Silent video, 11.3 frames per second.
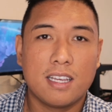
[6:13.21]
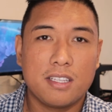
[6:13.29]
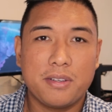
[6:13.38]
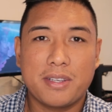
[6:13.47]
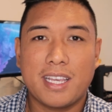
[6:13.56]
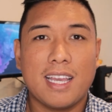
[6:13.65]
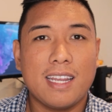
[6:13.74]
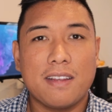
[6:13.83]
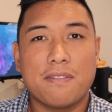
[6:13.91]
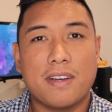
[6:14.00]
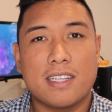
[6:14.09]
You can't
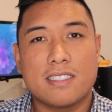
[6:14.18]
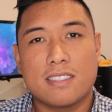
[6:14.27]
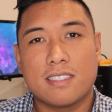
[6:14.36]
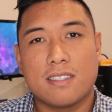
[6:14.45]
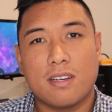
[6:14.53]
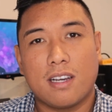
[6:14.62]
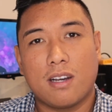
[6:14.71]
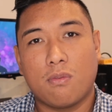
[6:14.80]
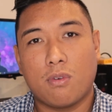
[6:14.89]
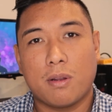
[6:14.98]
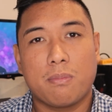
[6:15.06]
invest
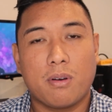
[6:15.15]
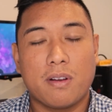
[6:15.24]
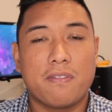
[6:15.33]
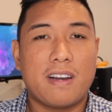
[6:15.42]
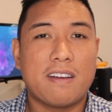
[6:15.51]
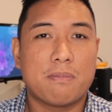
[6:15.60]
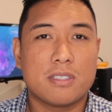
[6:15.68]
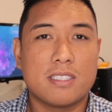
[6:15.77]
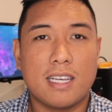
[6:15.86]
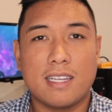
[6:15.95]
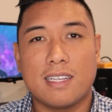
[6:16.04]

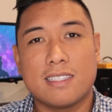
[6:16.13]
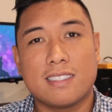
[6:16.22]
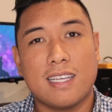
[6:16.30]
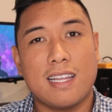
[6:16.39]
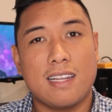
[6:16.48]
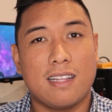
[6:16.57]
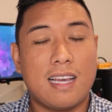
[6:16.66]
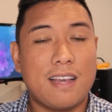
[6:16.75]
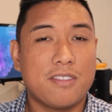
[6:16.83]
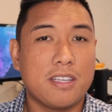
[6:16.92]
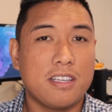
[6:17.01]
1.5%. Instead, it'll
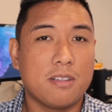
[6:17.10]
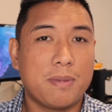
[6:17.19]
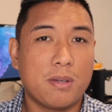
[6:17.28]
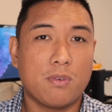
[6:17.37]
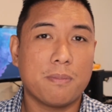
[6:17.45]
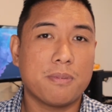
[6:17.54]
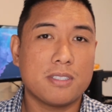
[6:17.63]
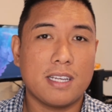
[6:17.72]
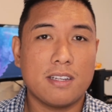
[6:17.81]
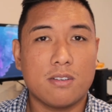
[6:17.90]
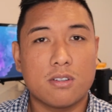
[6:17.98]
have to either be
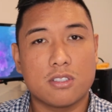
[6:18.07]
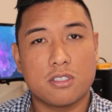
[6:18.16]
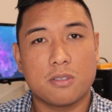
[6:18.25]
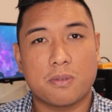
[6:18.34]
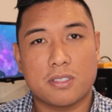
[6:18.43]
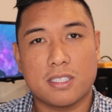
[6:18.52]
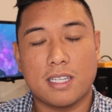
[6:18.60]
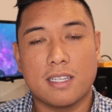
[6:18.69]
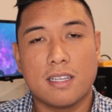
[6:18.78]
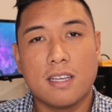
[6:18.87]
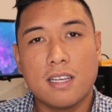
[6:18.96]
1% or 2%.
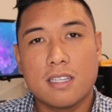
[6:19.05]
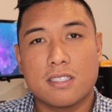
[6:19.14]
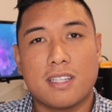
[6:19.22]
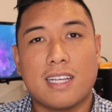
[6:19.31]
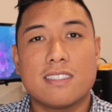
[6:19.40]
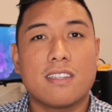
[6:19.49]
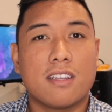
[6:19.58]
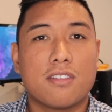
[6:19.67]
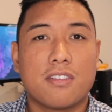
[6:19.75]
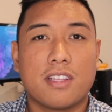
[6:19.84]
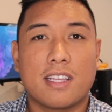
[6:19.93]
So that's
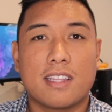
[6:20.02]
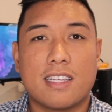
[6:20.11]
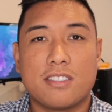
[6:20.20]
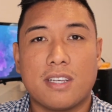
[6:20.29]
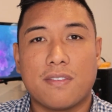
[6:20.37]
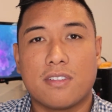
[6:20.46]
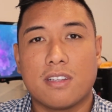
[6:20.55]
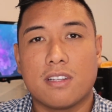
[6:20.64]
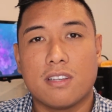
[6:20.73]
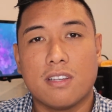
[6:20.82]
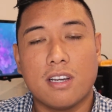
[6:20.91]
another thing that you have
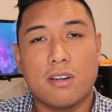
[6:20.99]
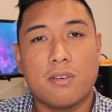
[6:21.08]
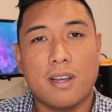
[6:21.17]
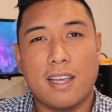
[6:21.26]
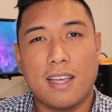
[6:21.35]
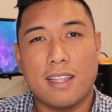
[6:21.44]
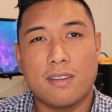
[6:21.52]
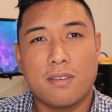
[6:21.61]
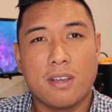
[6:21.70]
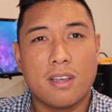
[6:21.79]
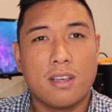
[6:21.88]
to know,
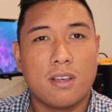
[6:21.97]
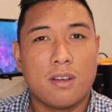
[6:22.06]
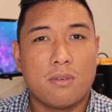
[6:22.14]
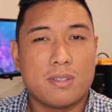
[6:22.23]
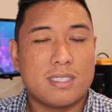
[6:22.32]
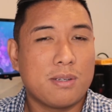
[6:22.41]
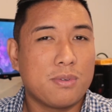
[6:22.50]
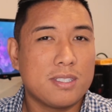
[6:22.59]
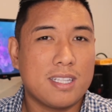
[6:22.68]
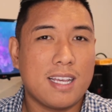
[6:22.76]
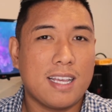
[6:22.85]
and which I
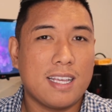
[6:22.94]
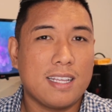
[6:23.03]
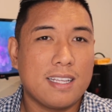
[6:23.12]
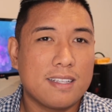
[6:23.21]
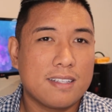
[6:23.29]
wish they